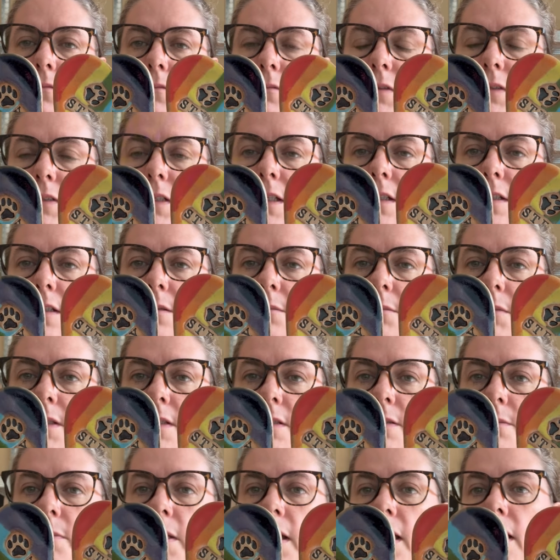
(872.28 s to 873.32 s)
sadly
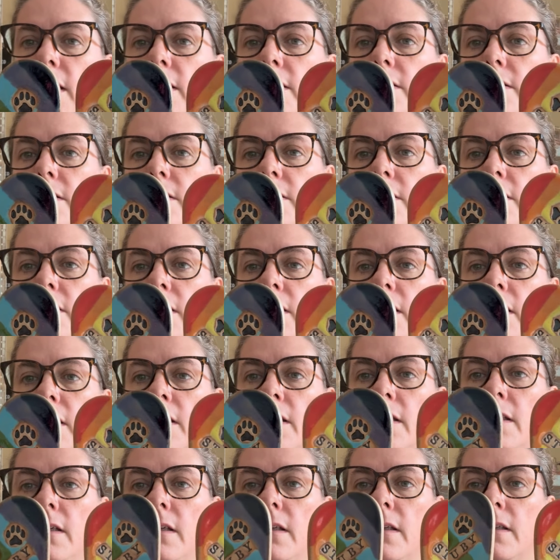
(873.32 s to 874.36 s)
missed pets.
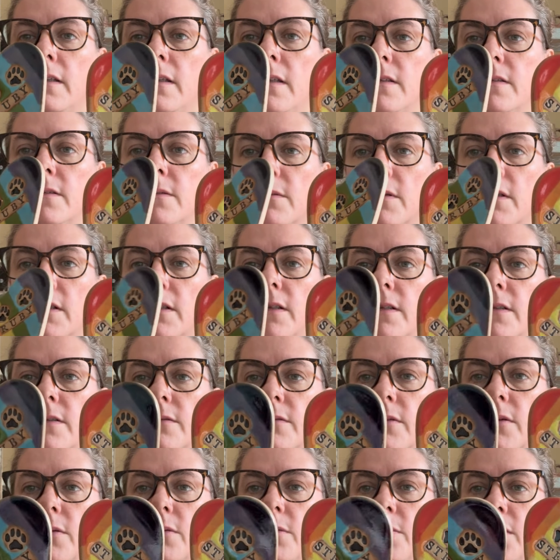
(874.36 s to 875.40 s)
This one is
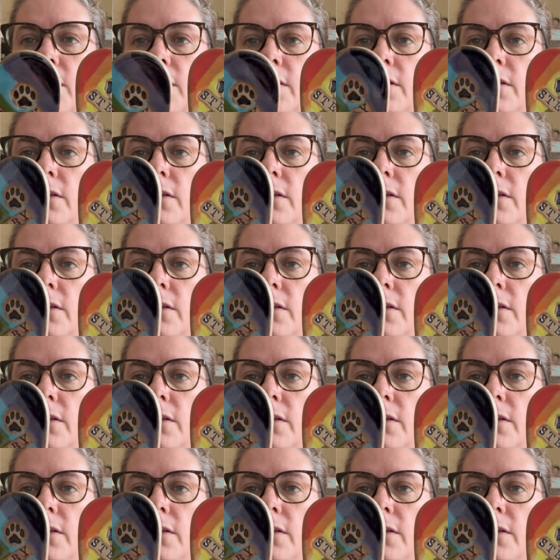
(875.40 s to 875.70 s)
for a work